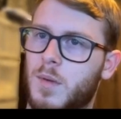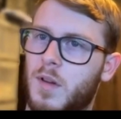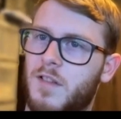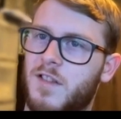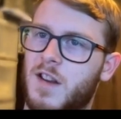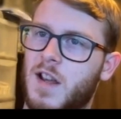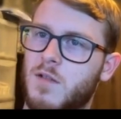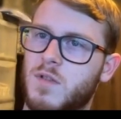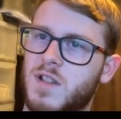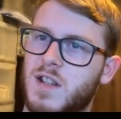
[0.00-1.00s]
But if the
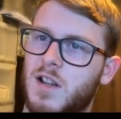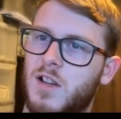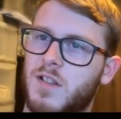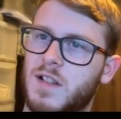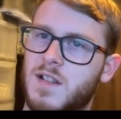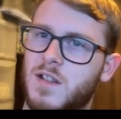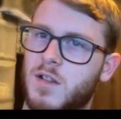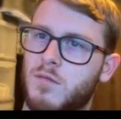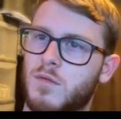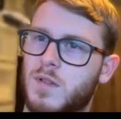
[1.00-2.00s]
knight was still on
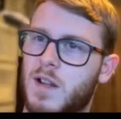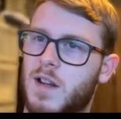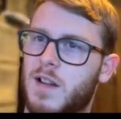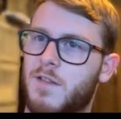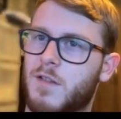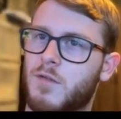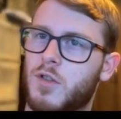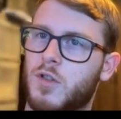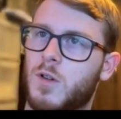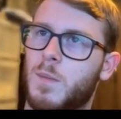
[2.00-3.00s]
d2, then I'd have to
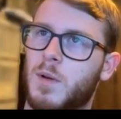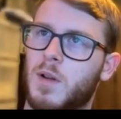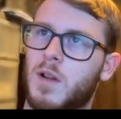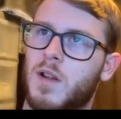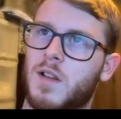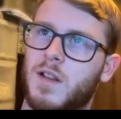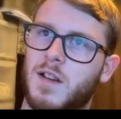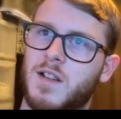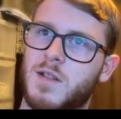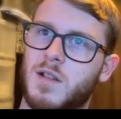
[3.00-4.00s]
run up.
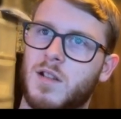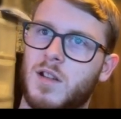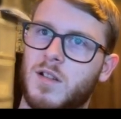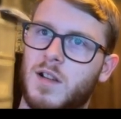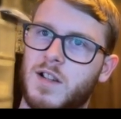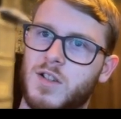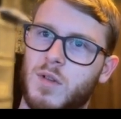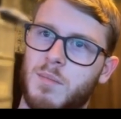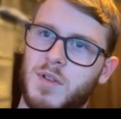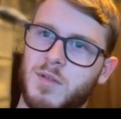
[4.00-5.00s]
Then this light
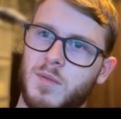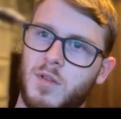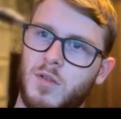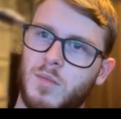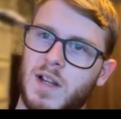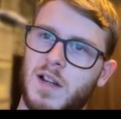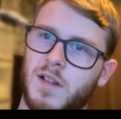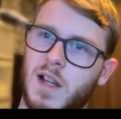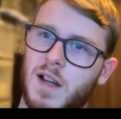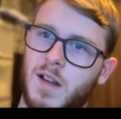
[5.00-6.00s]
square bishop could come
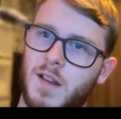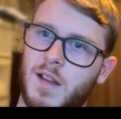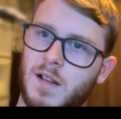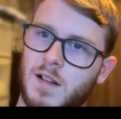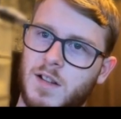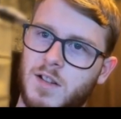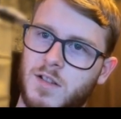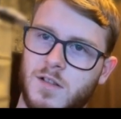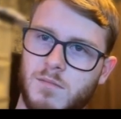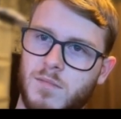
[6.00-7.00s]
down, and I think that's
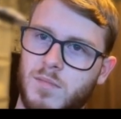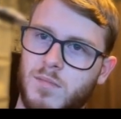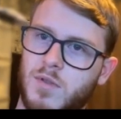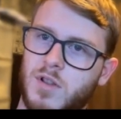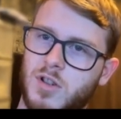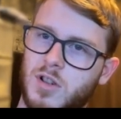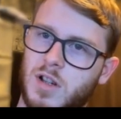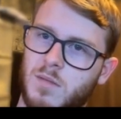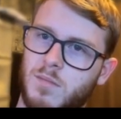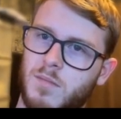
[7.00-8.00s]
just
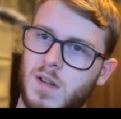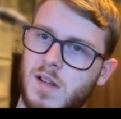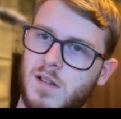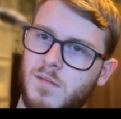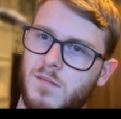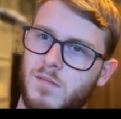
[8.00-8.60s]
checkmate.